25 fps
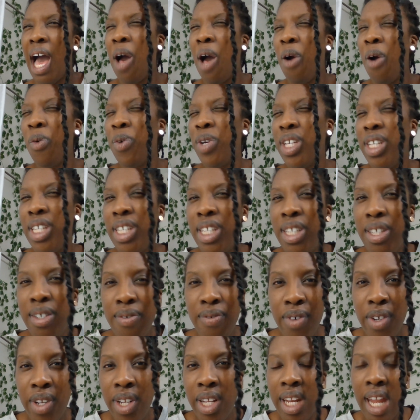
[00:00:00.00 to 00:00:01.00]
how
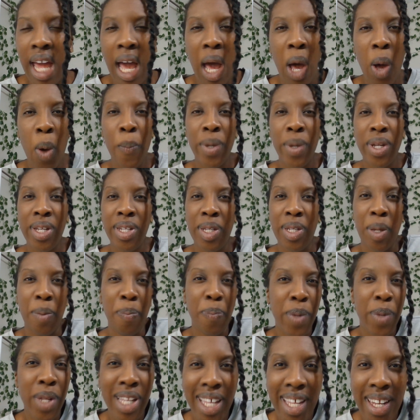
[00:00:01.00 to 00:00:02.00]
evil and how
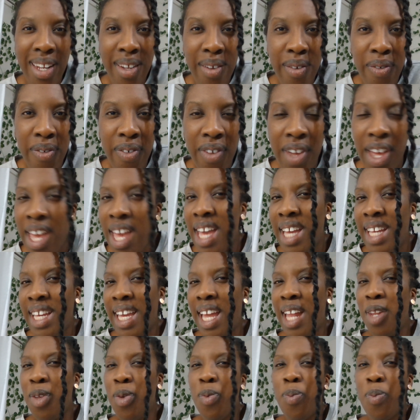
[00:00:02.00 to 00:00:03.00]
manipulative
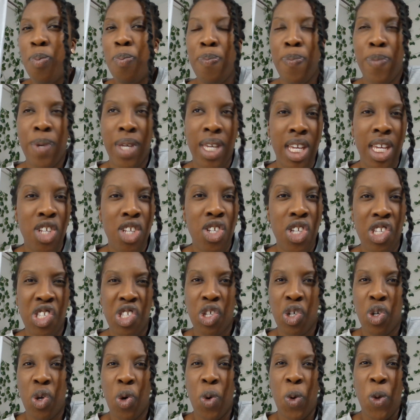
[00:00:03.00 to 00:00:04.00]
can you be
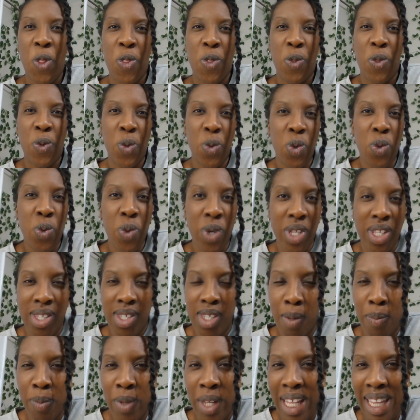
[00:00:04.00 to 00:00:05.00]
just to go through
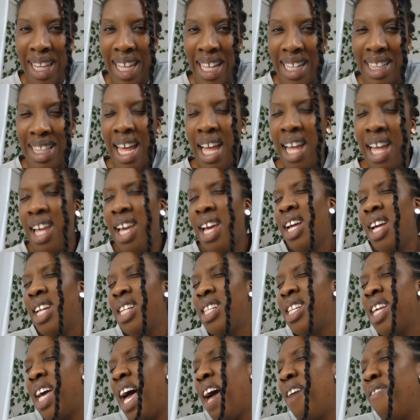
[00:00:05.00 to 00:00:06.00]
with something like that?
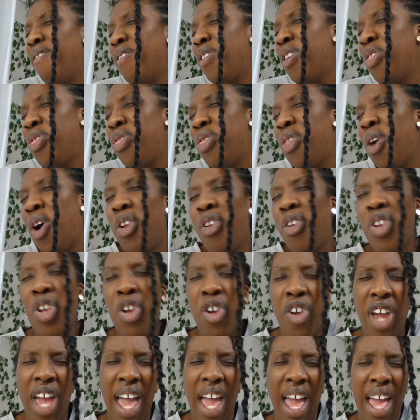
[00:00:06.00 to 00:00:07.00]
To have the thought in
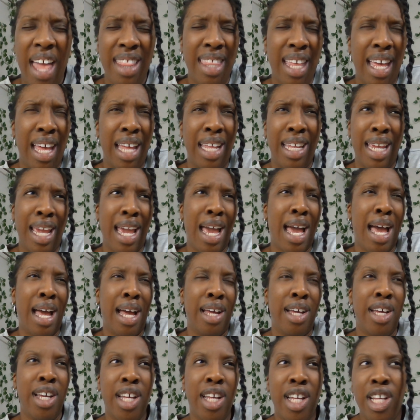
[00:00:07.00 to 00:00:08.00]
your head that,
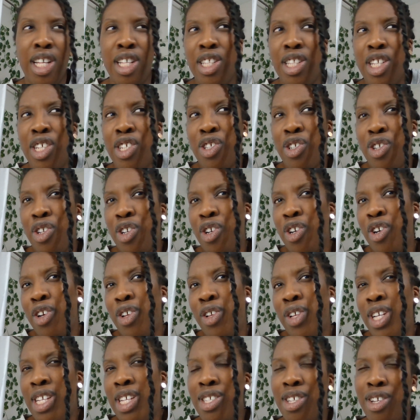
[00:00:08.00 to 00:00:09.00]
yeah, this
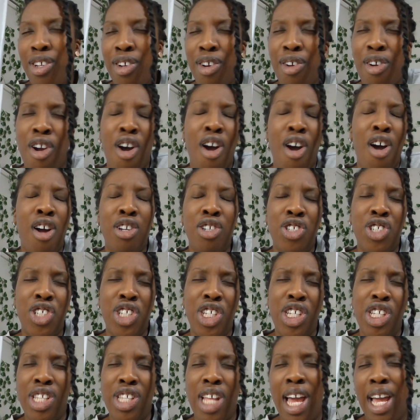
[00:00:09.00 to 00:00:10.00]
girl is
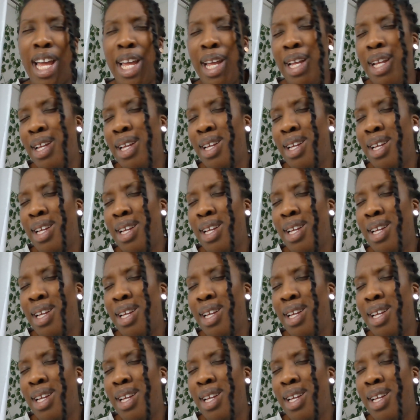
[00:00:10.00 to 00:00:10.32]
unconscious.